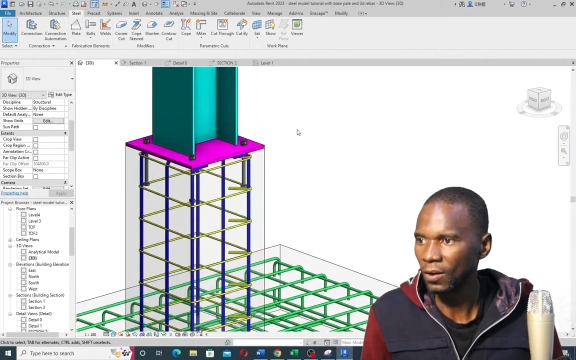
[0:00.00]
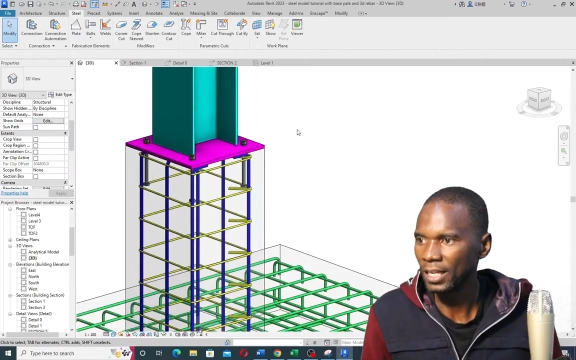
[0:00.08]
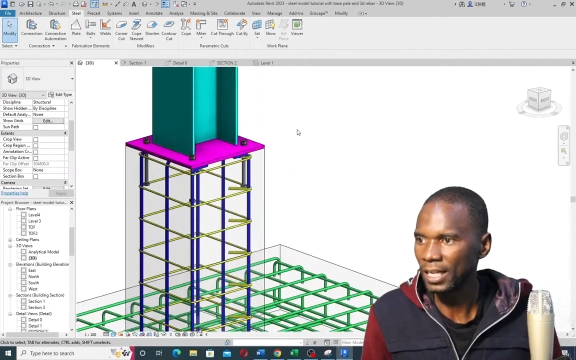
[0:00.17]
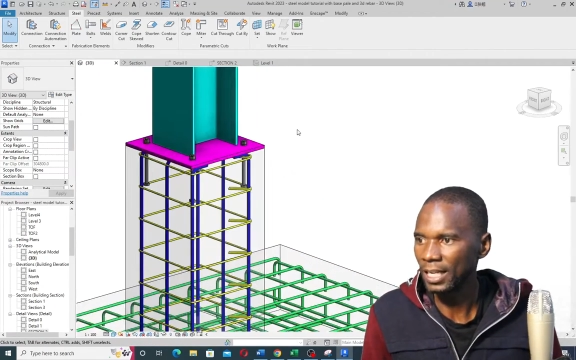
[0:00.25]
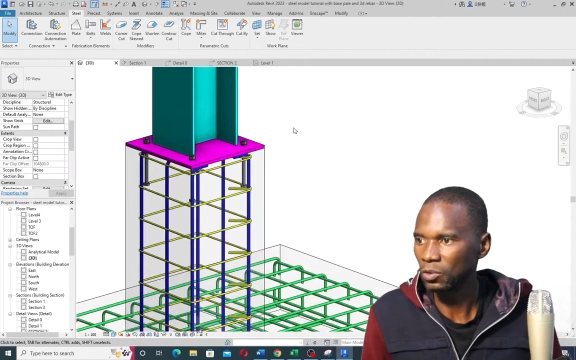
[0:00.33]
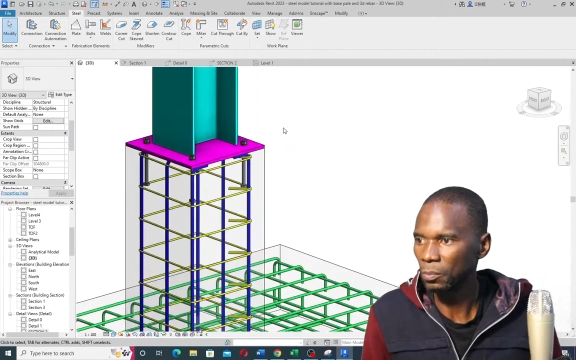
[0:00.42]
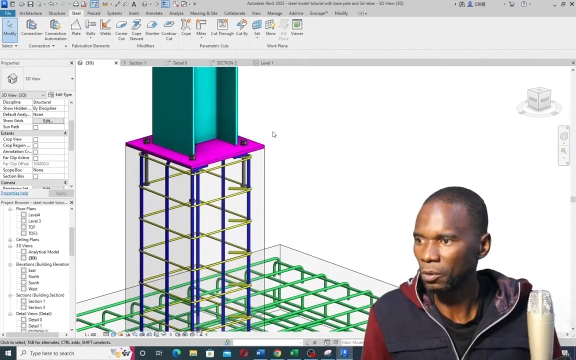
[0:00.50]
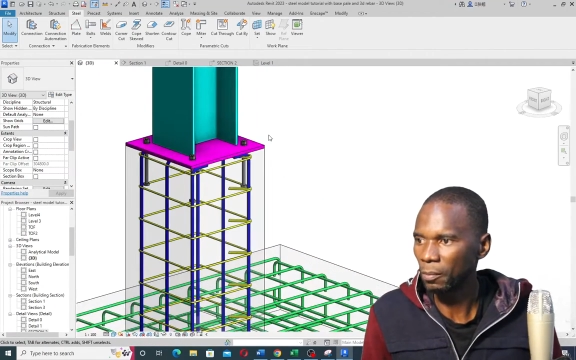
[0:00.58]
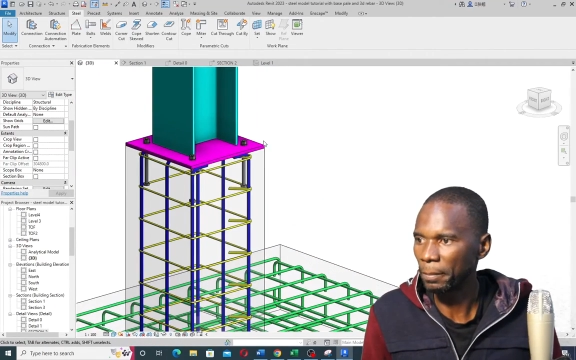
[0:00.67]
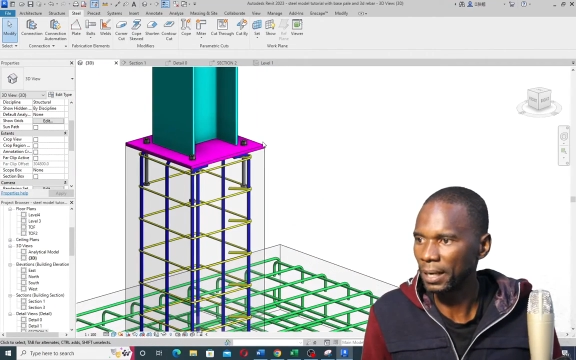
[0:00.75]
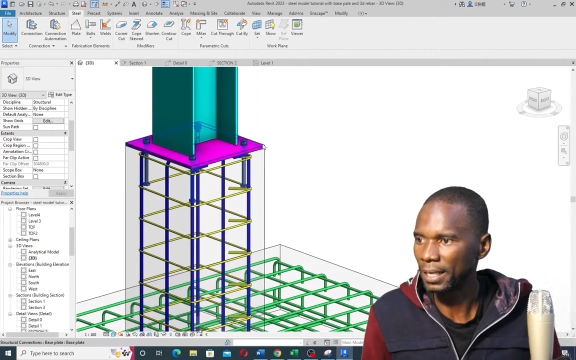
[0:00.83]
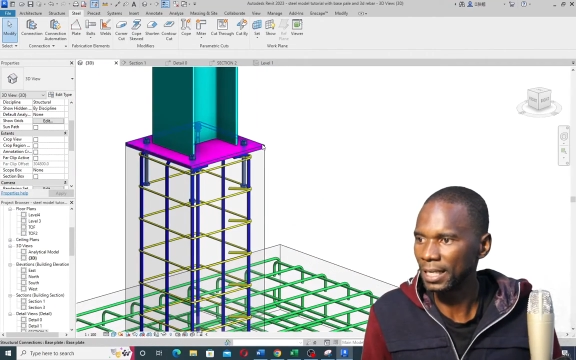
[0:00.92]
Okay, to
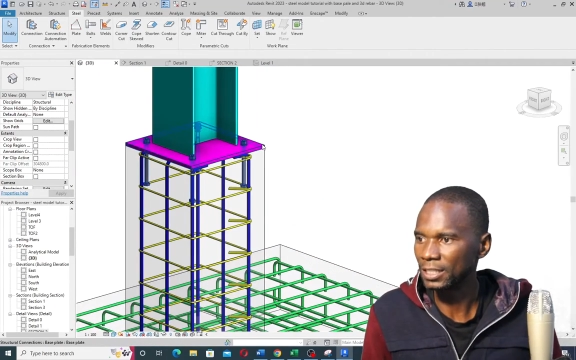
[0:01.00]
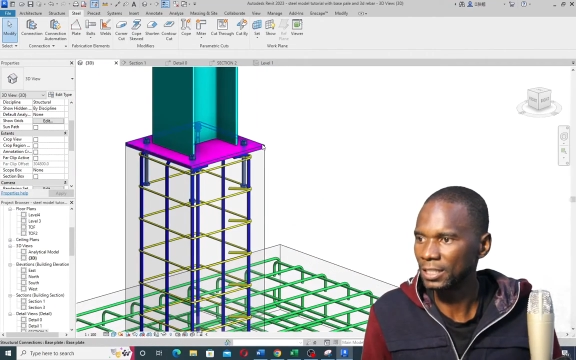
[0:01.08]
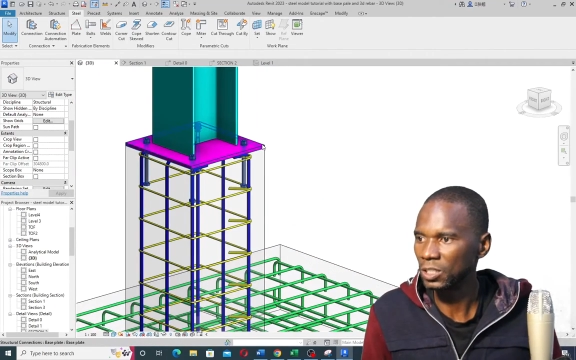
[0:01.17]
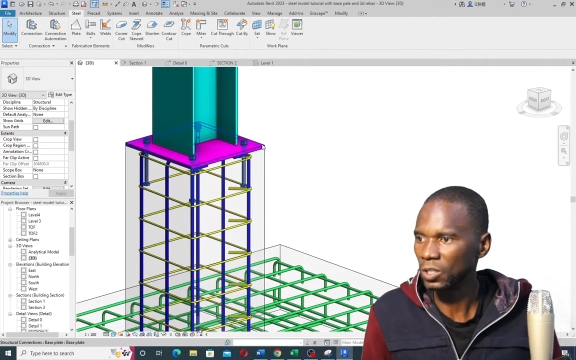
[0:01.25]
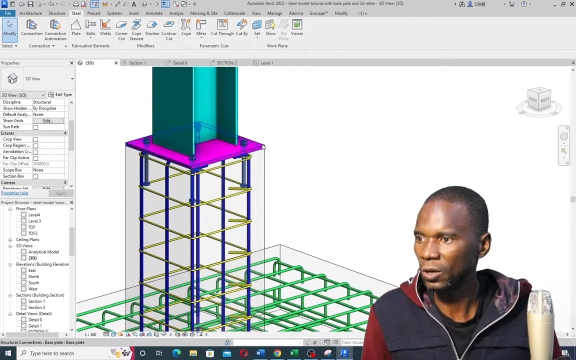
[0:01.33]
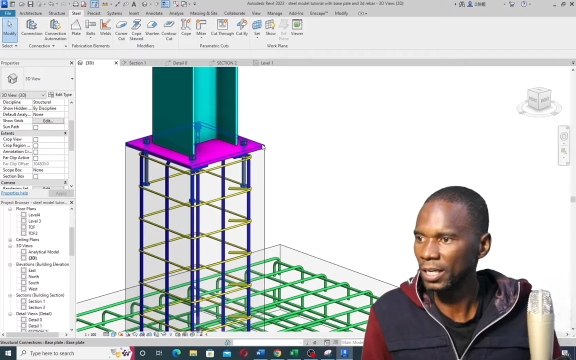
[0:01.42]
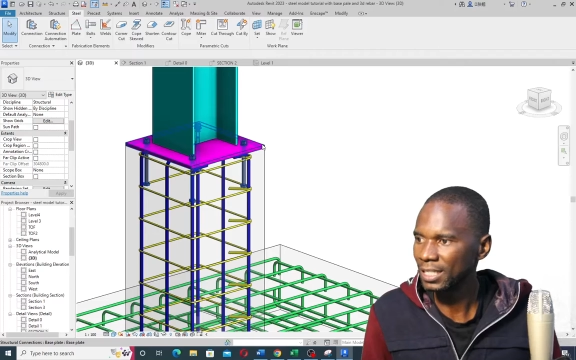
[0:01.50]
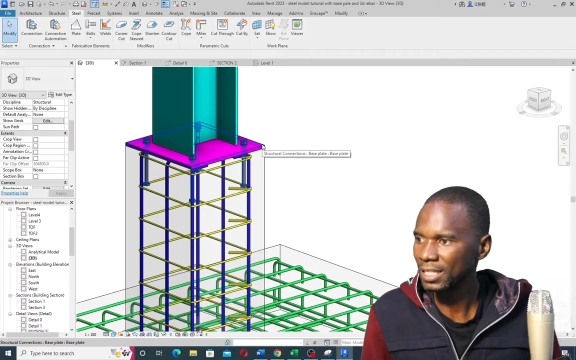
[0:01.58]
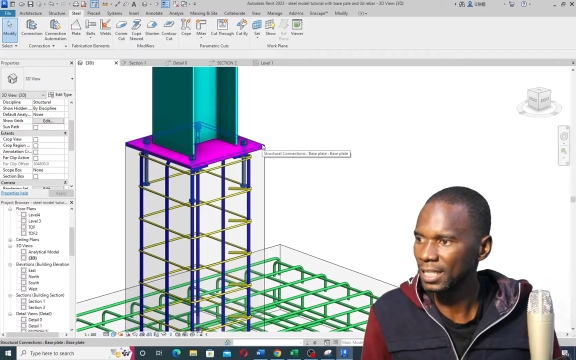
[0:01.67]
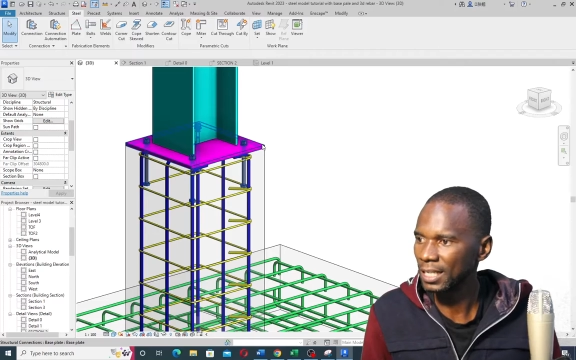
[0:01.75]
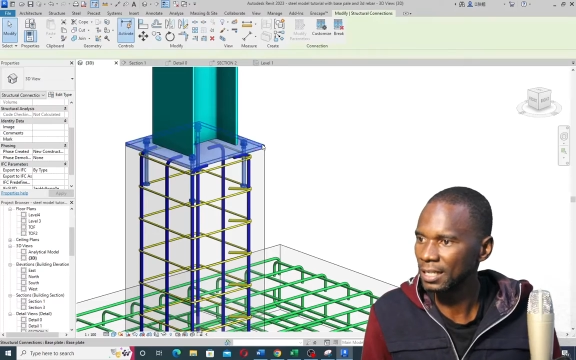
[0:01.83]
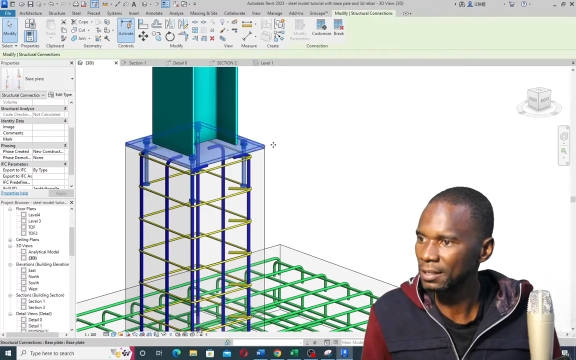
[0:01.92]
propagate your
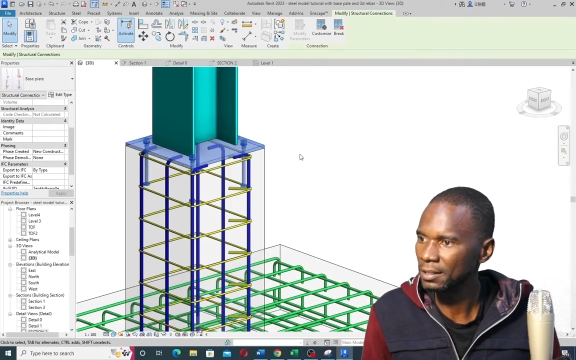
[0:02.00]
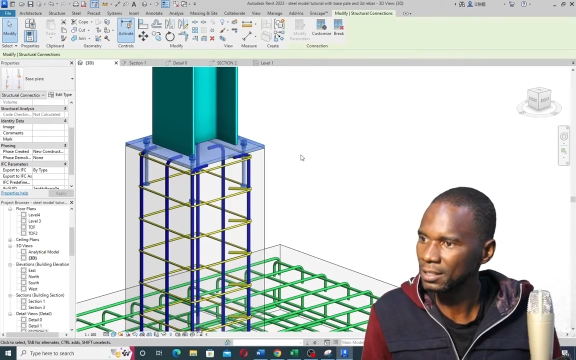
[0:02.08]
connection,